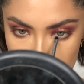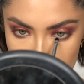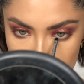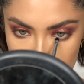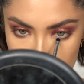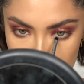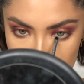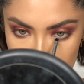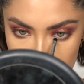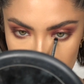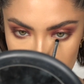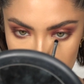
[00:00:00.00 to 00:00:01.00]

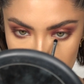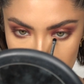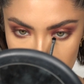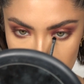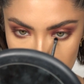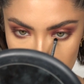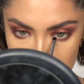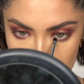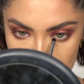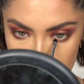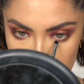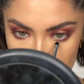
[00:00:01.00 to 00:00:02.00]

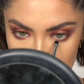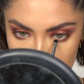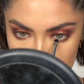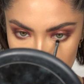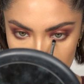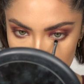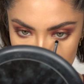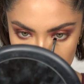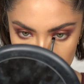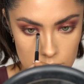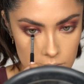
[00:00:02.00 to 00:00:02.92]
(silence)